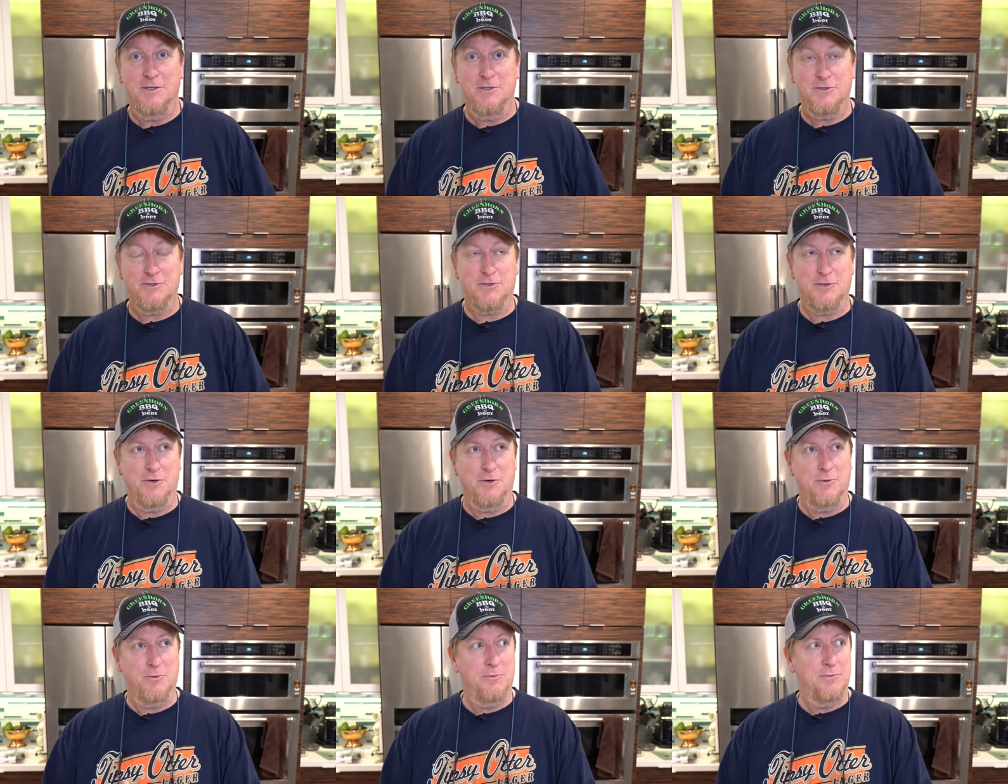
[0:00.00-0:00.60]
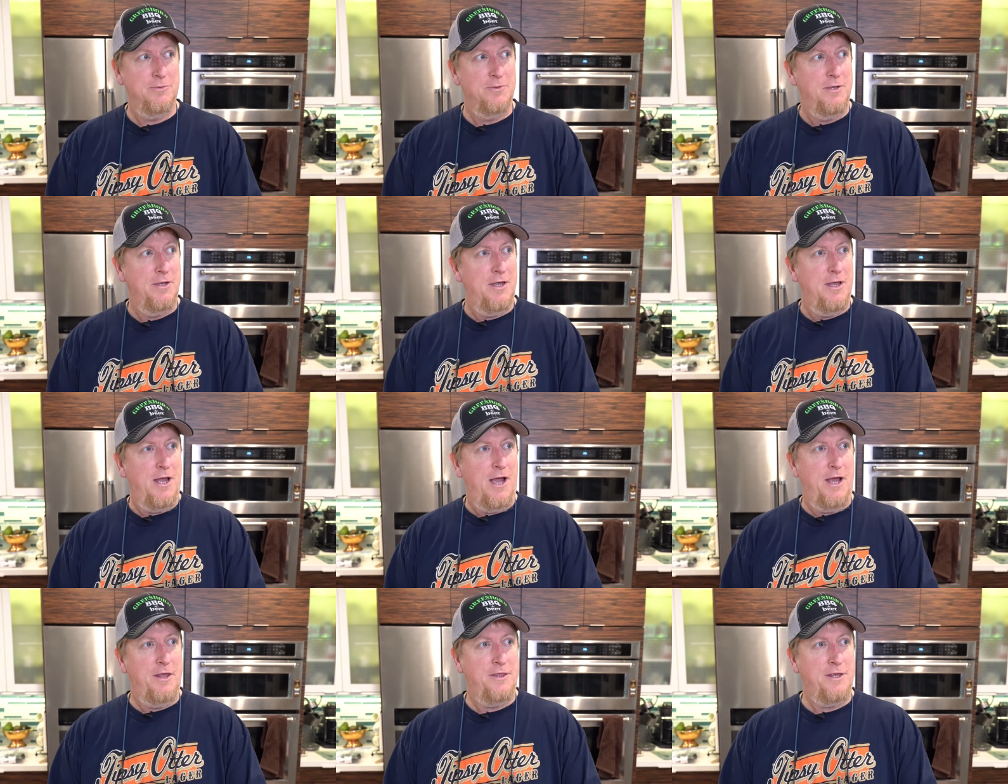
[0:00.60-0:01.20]
So
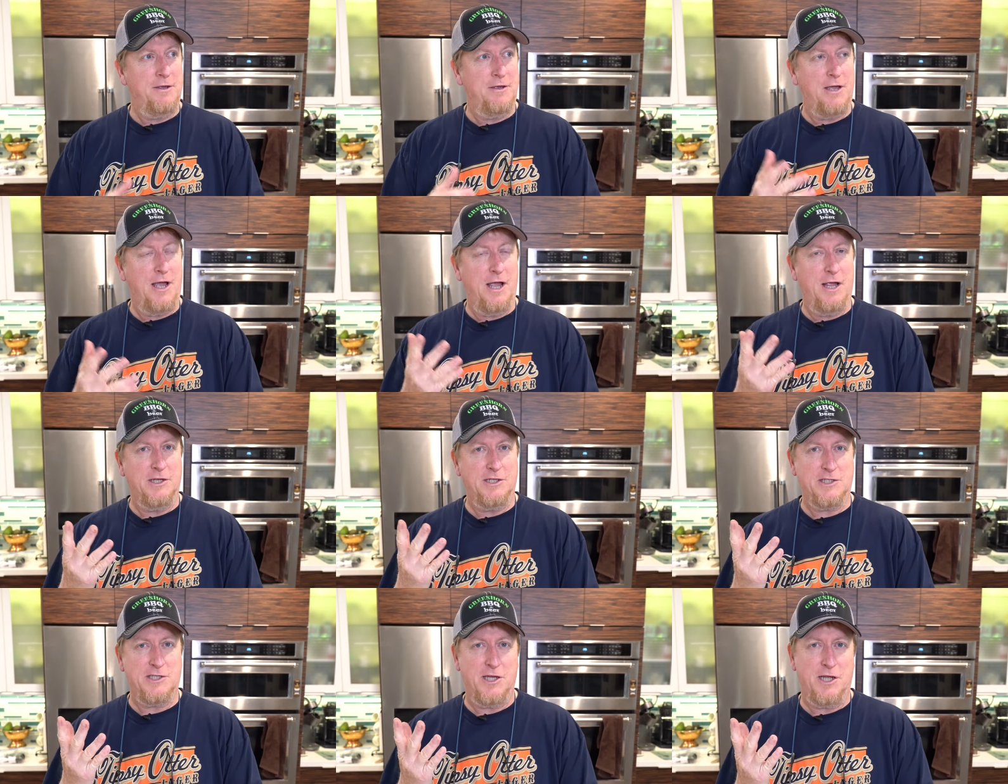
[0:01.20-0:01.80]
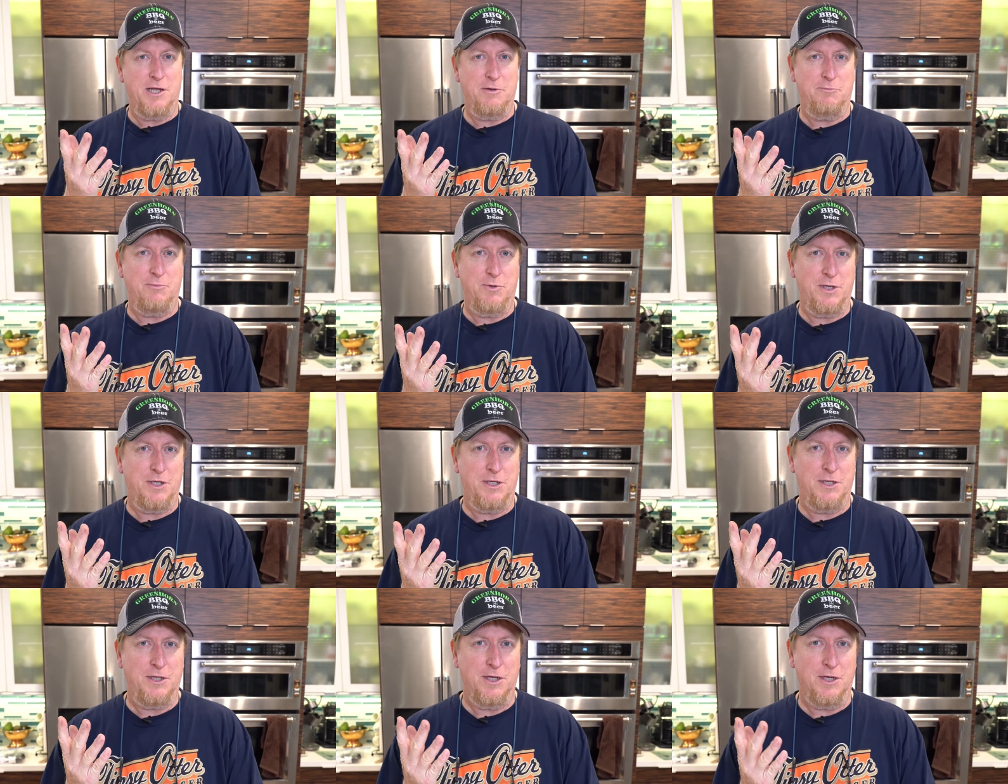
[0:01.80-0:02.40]
I think I said
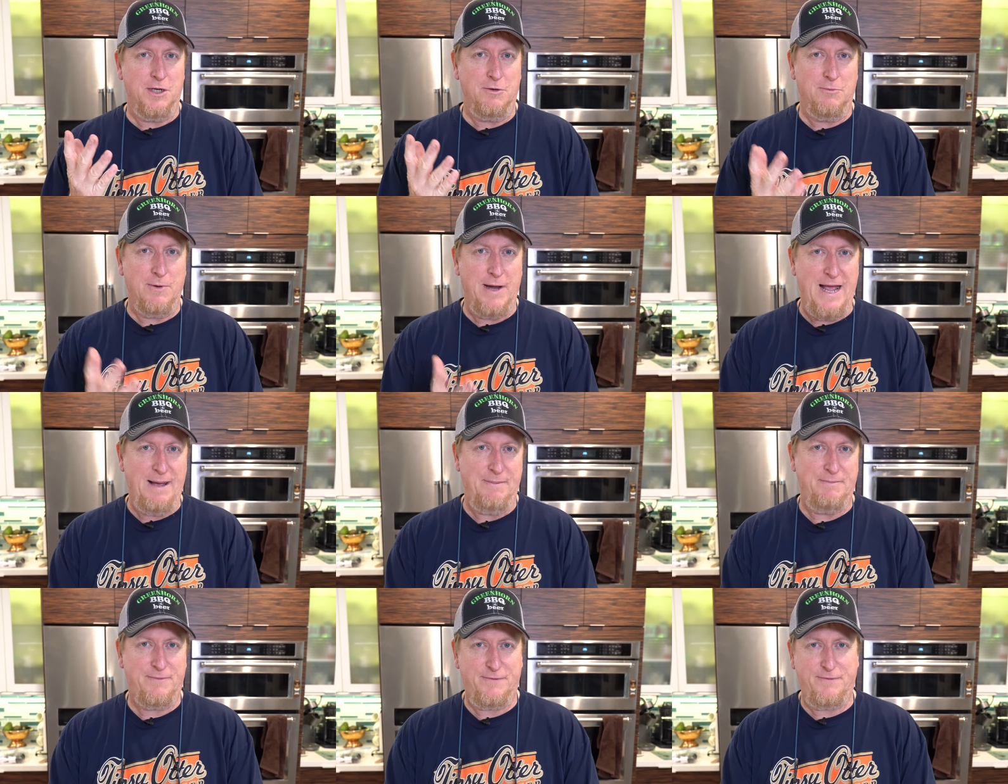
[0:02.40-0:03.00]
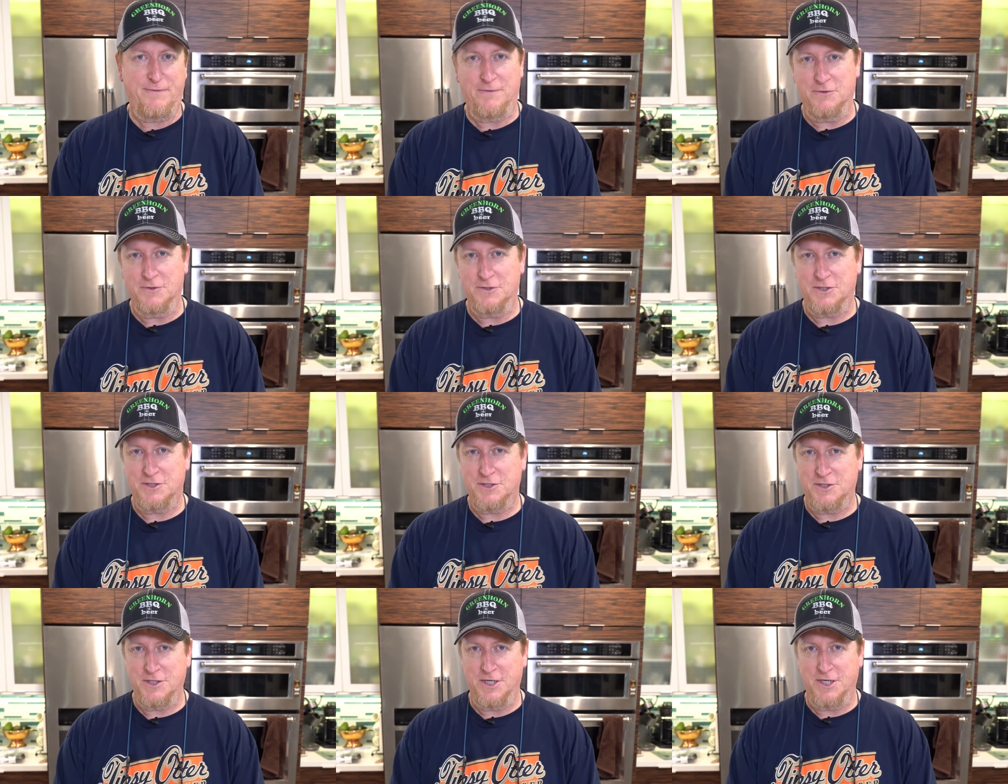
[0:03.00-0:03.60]
we uh, wrapped for
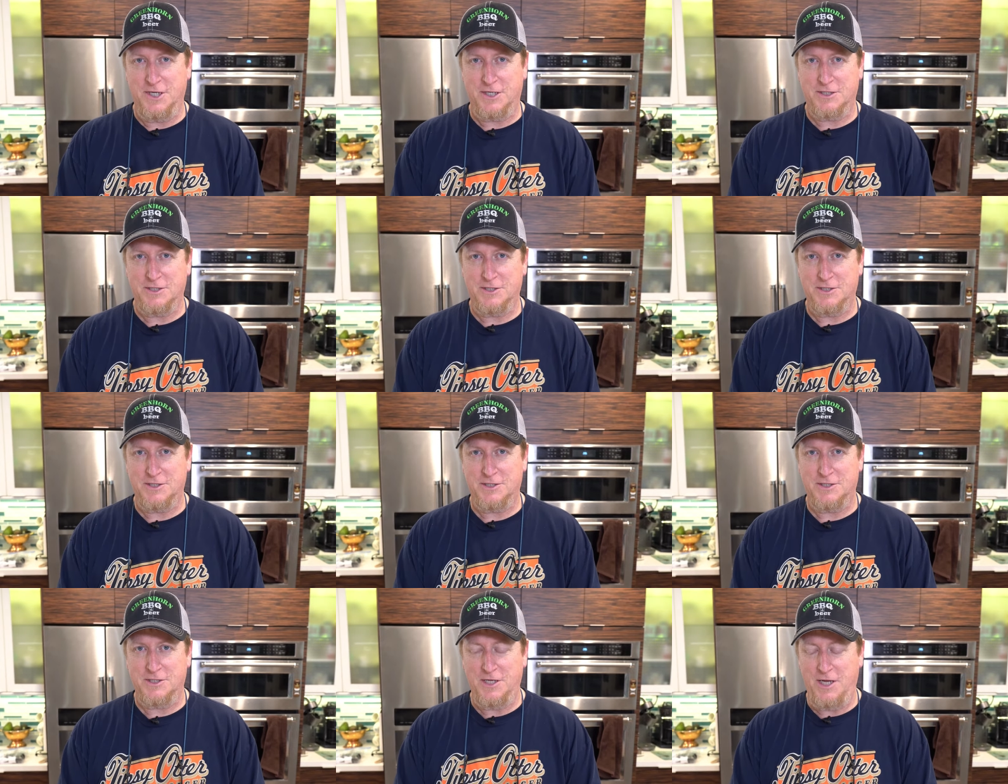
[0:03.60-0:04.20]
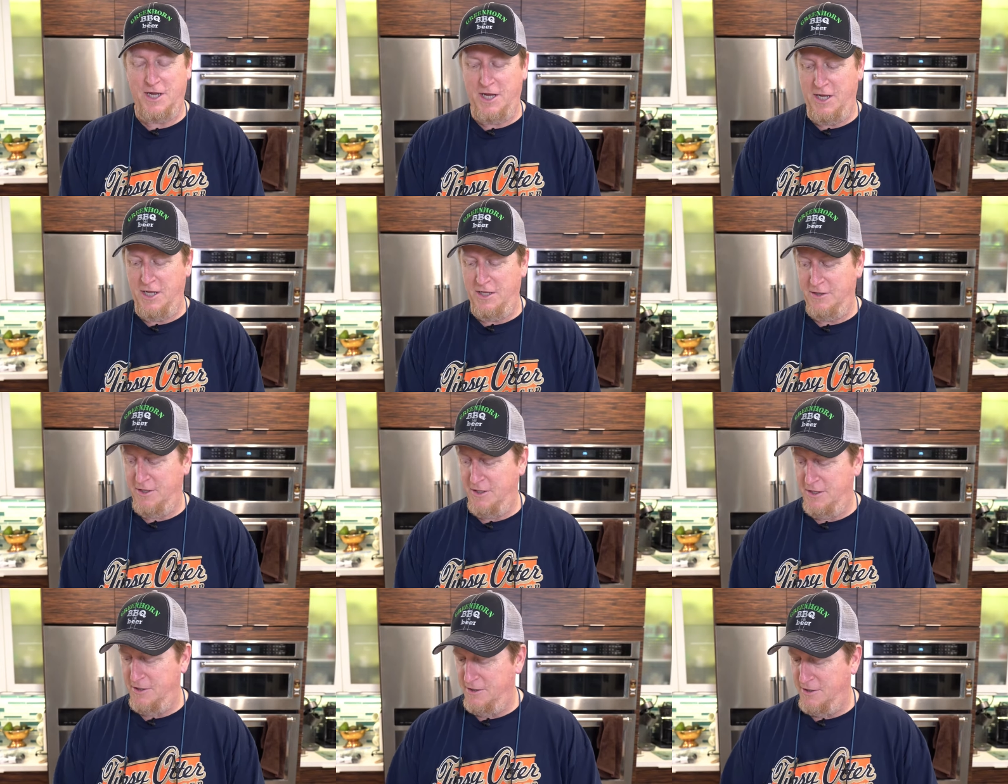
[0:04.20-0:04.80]
six and
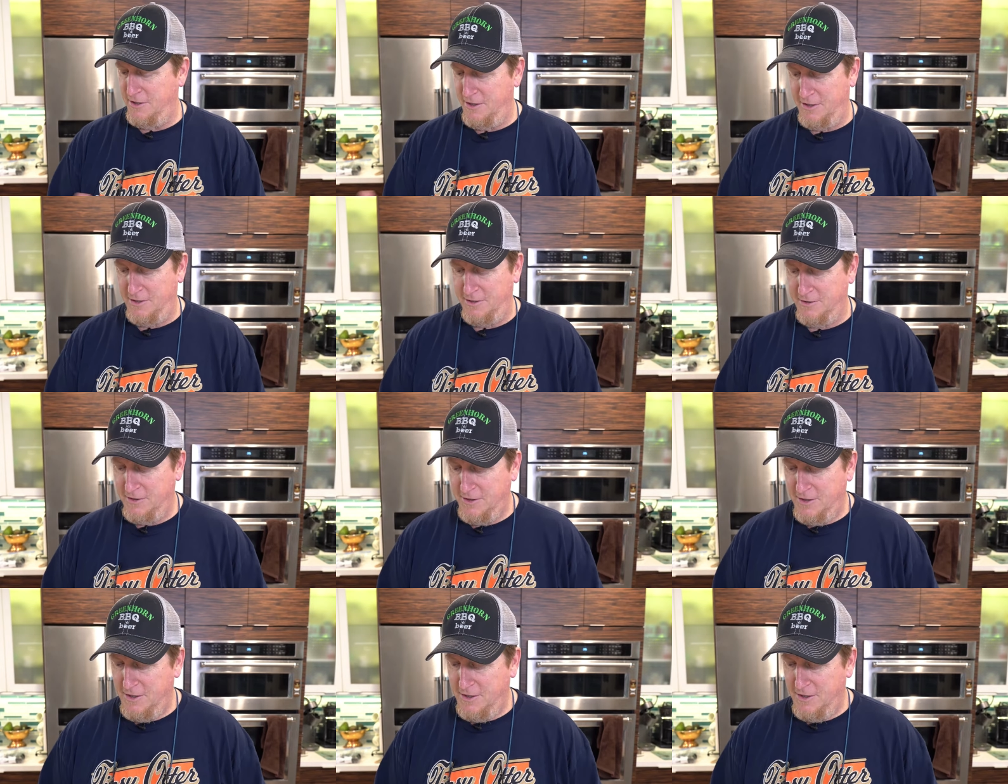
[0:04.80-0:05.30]
then uh,